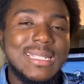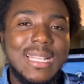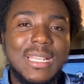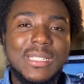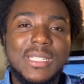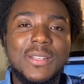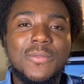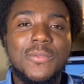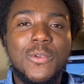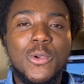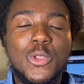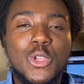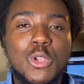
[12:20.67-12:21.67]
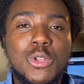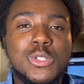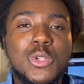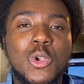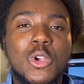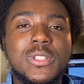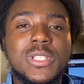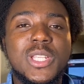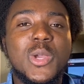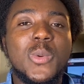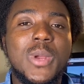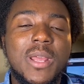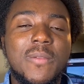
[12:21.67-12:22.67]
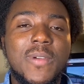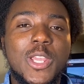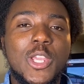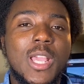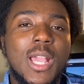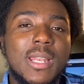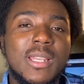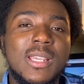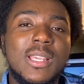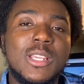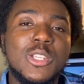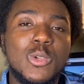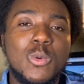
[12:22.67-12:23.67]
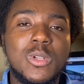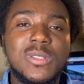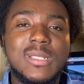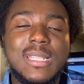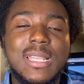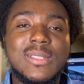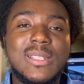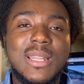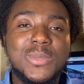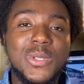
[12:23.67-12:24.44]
attention for you to continue whatever you want to say to them.